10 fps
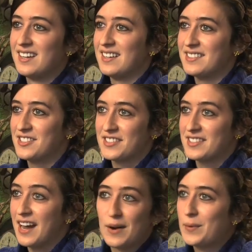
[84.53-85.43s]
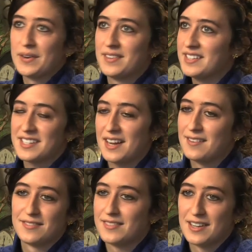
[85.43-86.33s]
It's just not worth it to
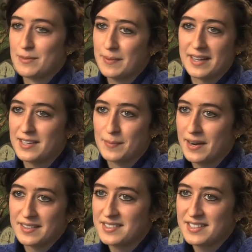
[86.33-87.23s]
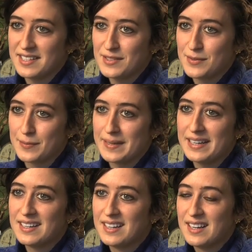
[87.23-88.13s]
have unplanned pregnancies for
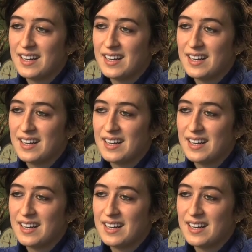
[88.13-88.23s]
me.